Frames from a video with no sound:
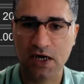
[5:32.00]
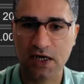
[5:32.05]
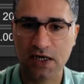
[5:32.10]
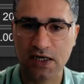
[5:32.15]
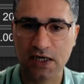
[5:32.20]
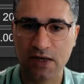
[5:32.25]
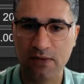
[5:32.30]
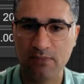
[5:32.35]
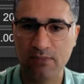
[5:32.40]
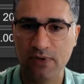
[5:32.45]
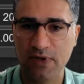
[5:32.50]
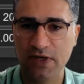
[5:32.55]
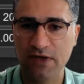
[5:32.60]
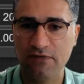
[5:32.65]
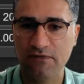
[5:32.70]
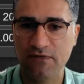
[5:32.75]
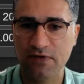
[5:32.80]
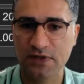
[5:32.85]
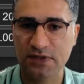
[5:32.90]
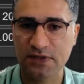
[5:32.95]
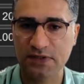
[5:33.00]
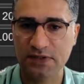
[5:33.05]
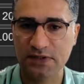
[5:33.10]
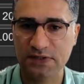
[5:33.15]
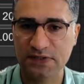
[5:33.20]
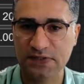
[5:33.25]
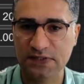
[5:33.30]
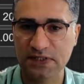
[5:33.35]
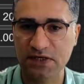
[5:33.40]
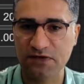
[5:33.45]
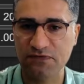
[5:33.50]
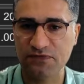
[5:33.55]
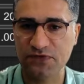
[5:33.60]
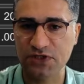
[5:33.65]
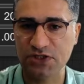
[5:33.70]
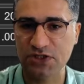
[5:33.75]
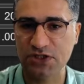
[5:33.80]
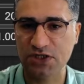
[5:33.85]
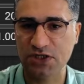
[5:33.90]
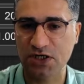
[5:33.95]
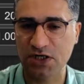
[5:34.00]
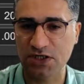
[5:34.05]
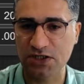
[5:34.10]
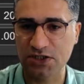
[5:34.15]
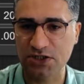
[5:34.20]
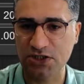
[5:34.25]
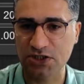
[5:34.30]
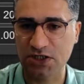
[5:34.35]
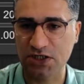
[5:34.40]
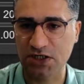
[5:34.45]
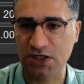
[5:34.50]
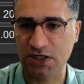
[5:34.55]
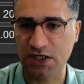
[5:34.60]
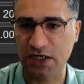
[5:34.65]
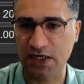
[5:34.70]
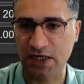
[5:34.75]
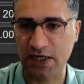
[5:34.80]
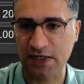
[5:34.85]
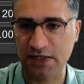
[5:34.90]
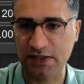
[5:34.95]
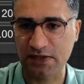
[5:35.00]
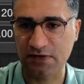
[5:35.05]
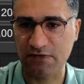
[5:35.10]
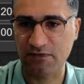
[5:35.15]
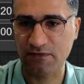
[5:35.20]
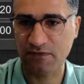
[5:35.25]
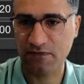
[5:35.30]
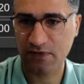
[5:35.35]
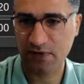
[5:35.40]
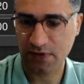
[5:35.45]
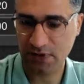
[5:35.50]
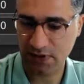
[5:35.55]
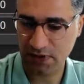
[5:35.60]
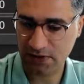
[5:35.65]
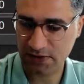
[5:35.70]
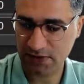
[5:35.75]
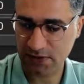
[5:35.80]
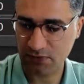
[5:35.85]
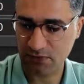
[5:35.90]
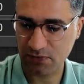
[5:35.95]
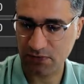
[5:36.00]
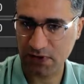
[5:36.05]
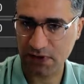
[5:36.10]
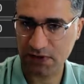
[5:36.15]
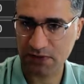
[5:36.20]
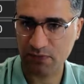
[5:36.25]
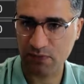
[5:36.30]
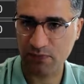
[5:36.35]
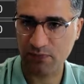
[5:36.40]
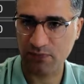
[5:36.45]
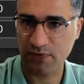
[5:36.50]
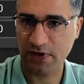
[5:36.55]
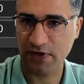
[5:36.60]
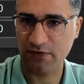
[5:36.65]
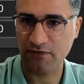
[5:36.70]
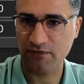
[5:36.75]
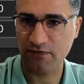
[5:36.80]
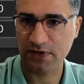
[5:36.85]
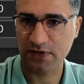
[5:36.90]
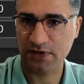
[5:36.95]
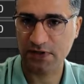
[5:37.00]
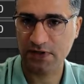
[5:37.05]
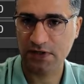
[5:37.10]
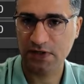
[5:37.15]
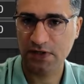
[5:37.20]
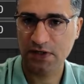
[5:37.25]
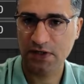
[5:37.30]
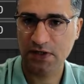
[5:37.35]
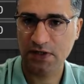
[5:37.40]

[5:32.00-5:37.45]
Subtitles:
I can play with CFG conditioning negative. So let me play with